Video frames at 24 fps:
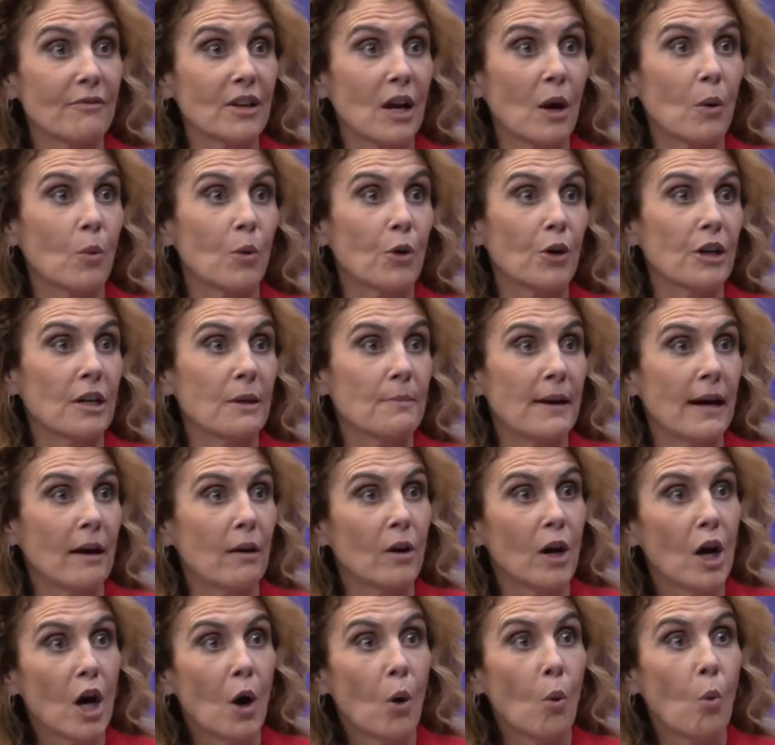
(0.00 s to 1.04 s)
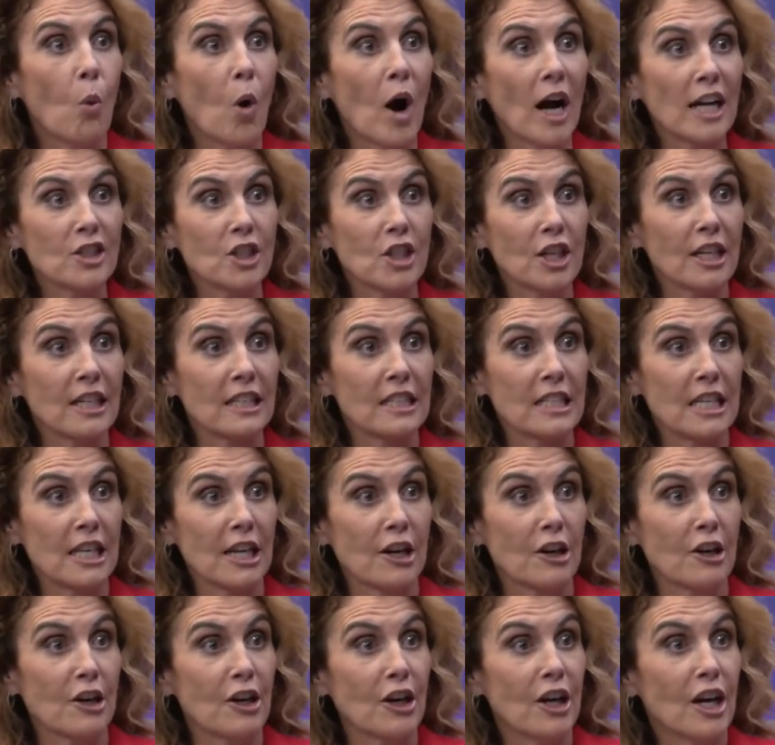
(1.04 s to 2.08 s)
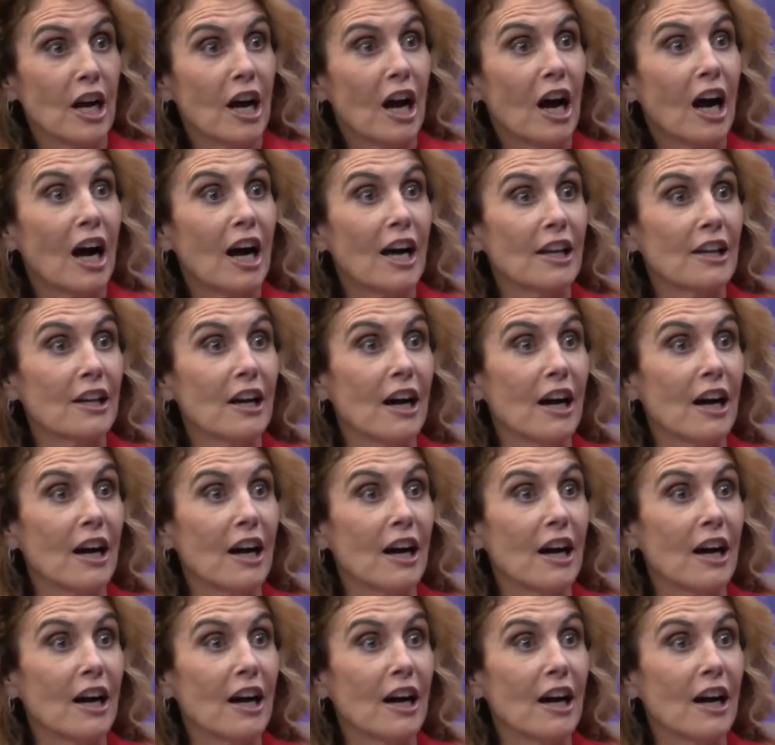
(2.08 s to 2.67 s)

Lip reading: not worried about watching a ticker on